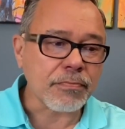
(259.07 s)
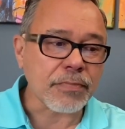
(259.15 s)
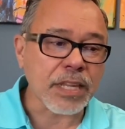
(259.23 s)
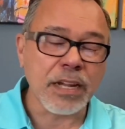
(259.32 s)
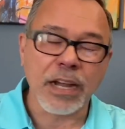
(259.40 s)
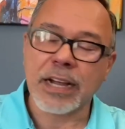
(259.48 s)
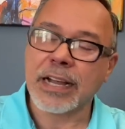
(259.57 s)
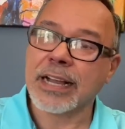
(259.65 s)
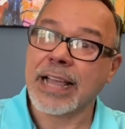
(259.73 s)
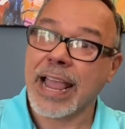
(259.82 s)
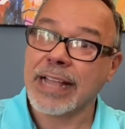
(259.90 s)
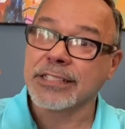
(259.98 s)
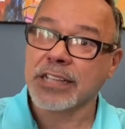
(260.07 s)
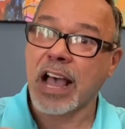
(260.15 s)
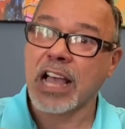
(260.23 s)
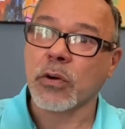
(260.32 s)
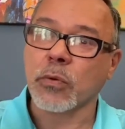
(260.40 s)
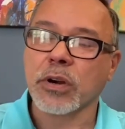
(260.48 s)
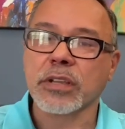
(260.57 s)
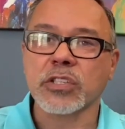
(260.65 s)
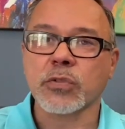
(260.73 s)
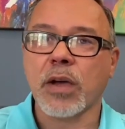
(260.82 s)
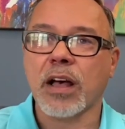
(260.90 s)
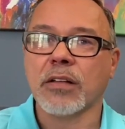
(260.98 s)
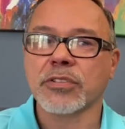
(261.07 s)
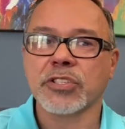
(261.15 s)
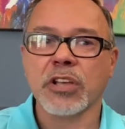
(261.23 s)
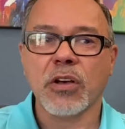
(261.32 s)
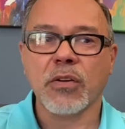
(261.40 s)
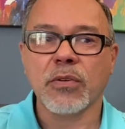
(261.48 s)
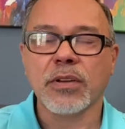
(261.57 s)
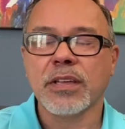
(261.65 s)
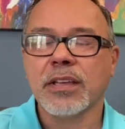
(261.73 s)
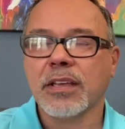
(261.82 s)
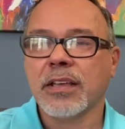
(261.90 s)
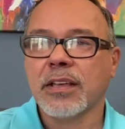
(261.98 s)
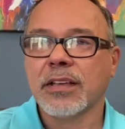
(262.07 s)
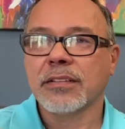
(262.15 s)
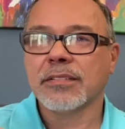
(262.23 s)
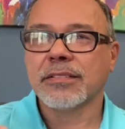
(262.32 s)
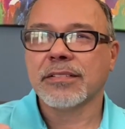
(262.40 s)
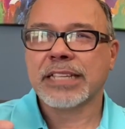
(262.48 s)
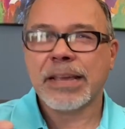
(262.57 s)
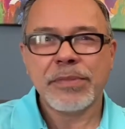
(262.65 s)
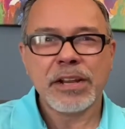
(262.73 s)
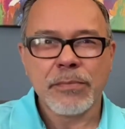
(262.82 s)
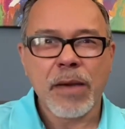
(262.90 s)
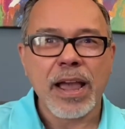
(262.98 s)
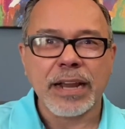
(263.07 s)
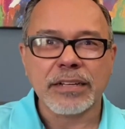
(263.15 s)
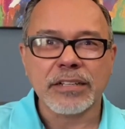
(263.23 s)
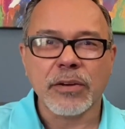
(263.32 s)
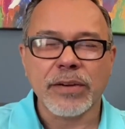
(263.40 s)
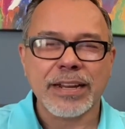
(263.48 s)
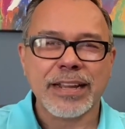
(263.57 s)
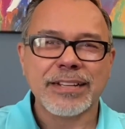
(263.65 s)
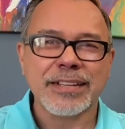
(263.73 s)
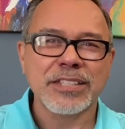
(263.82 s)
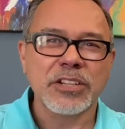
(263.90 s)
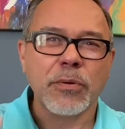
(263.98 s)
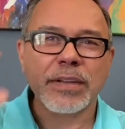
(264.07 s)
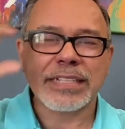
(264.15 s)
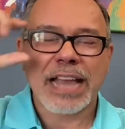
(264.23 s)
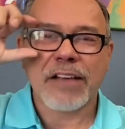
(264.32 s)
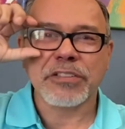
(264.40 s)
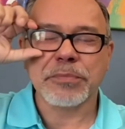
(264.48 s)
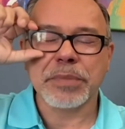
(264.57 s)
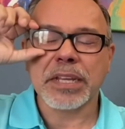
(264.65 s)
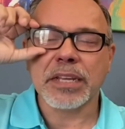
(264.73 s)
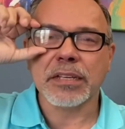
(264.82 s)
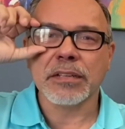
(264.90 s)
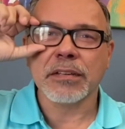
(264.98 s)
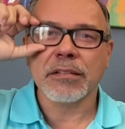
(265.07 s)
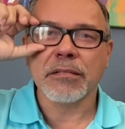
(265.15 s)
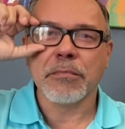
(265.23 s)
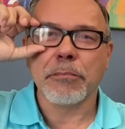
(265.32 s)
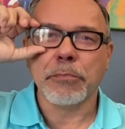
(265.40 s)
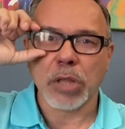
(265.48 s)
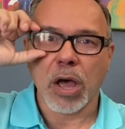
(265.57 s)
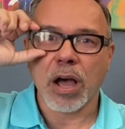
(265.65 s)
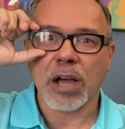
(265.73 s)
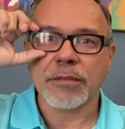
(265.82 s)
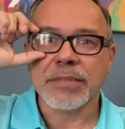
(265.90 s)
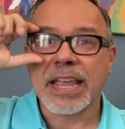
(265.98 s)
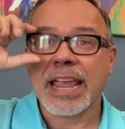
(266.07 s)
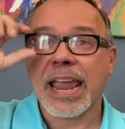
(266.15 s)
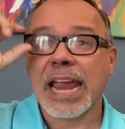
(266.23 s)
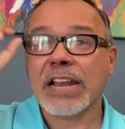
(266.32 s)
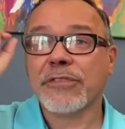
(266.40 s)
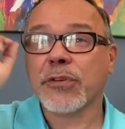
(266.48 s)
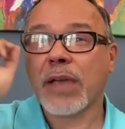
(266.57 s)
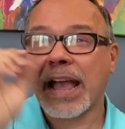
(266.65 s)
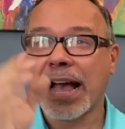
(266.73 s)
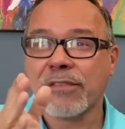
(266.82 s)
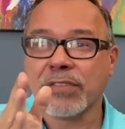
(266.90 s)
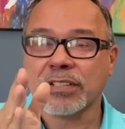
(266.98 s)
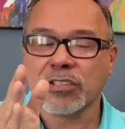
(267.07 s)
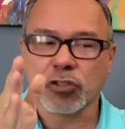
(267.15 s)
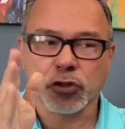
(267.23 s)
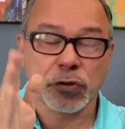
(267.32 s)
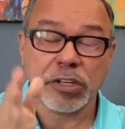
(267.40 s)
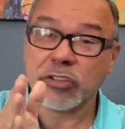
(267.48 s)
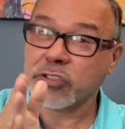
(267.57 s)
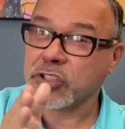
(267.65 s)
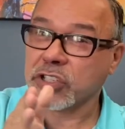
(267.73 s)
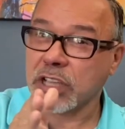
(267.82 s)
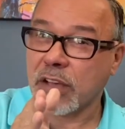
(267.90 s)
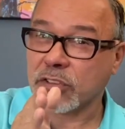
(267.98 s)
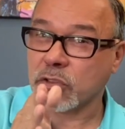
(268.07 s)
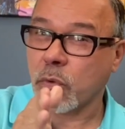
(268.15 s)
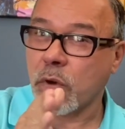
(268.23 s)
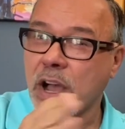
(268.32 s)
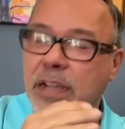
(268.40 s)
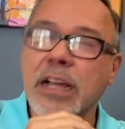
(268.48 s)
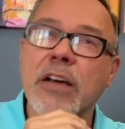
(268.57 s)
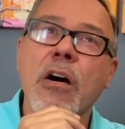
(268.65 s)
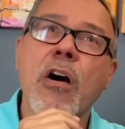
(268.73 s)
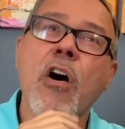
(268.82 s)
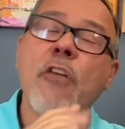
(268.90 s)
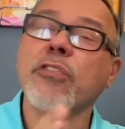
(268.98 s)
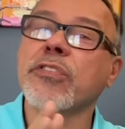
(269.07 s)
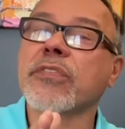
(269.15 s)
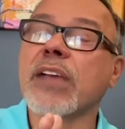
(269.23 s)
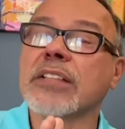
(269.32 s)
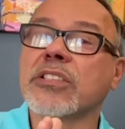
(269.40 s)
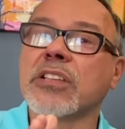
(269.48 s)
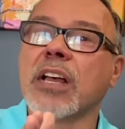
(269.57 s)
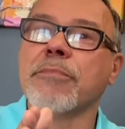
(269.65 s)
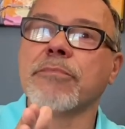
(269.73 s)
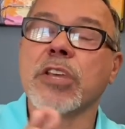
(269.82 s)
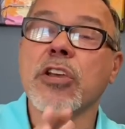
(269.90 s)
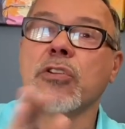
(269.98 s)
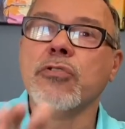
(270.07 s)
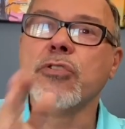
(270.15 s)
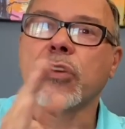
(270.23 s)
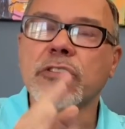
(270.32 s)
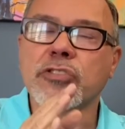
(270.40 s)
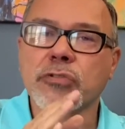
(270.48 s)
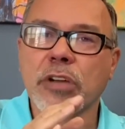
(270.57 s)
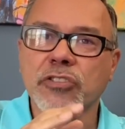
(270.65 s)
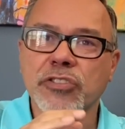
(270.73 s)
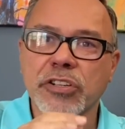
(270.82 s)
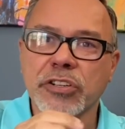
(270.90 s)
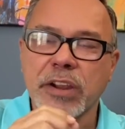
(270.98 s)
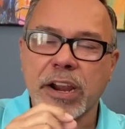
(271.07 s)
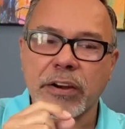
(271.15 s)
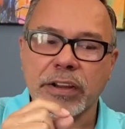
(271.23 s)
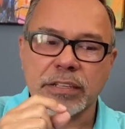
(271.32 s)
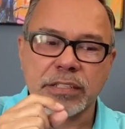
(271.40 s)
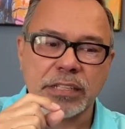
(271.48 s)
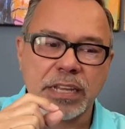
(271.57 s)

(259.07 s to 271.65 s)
and tile work as well. So keep that in mind. You know, it doesn't always have to be blah. And if you haven't treated yourself to walk, hopefully you've got some new construction in your areas.